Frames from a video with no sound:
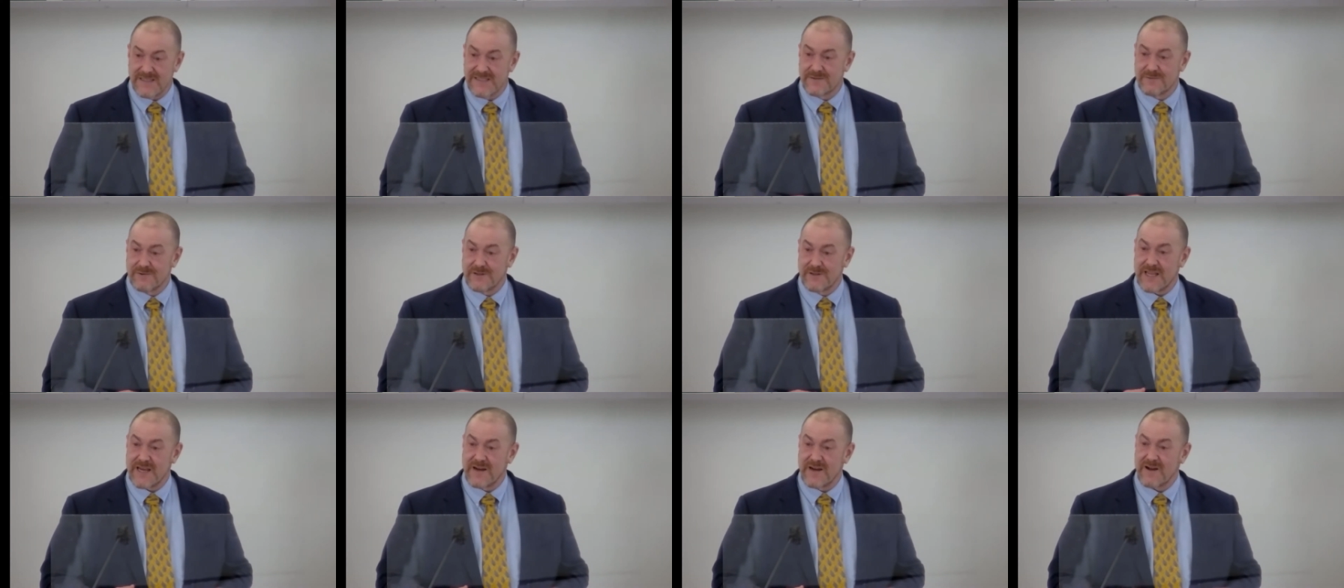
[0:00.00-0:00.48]
is
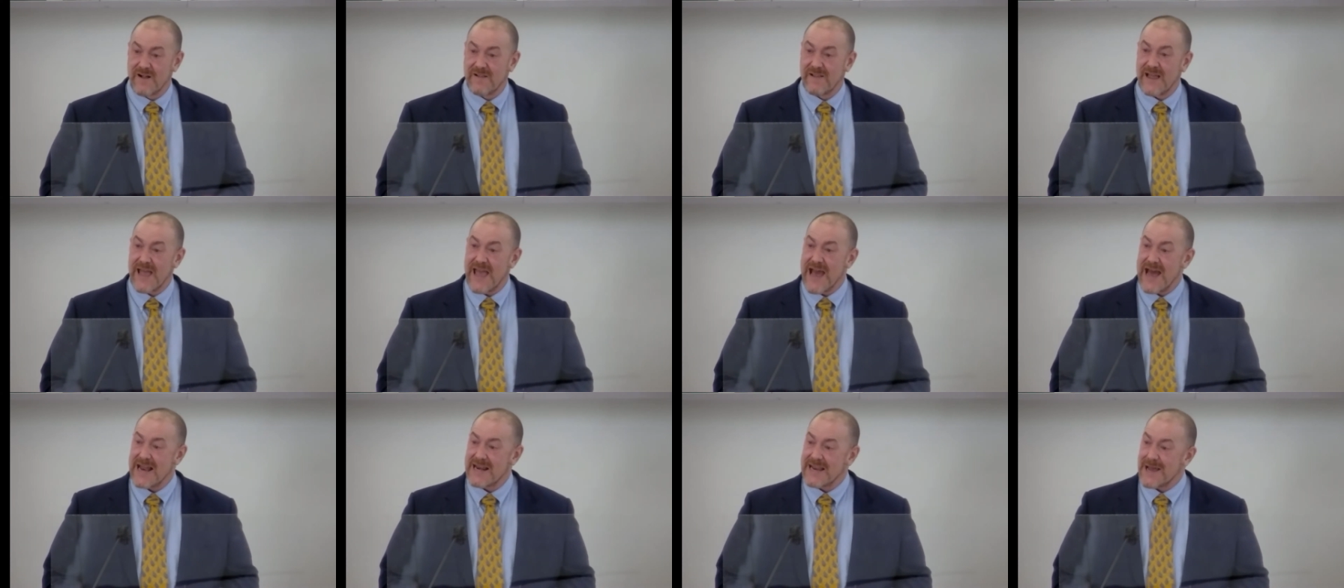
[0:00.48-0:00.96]
what they call
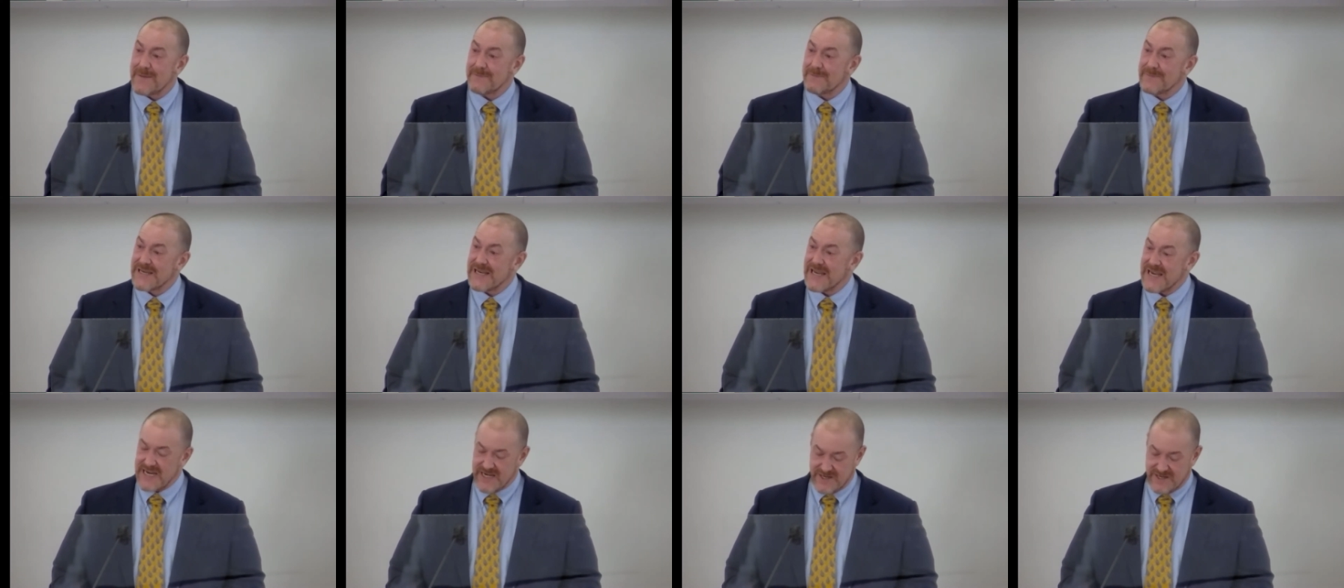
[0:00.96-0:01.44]

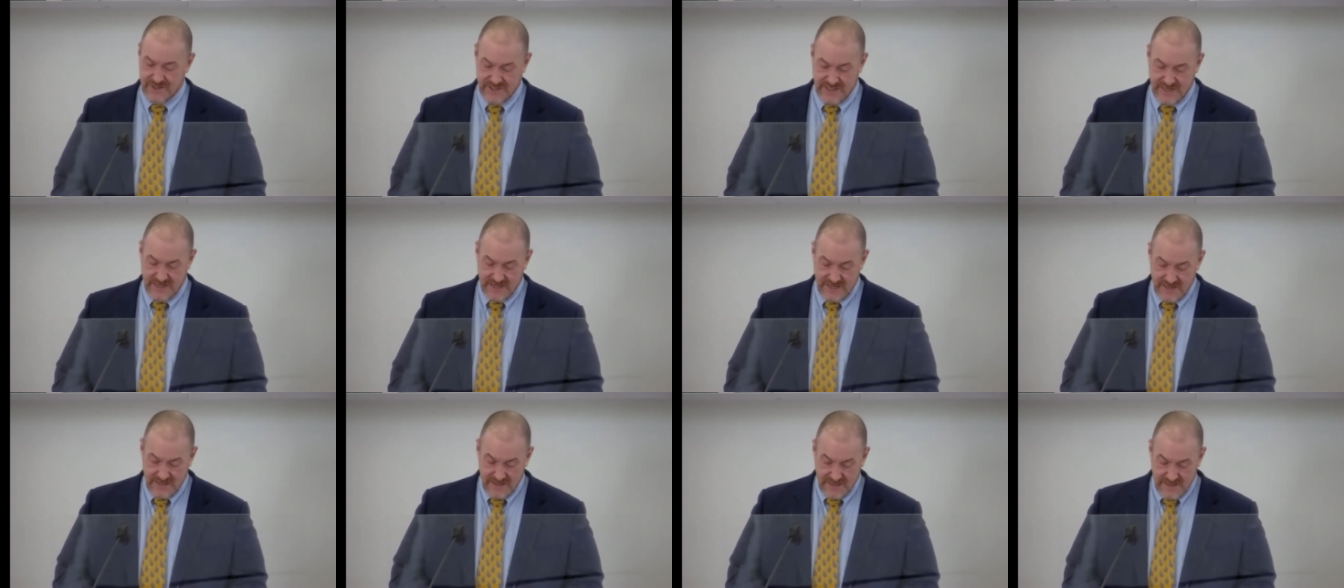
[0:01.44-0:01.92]
adaptation.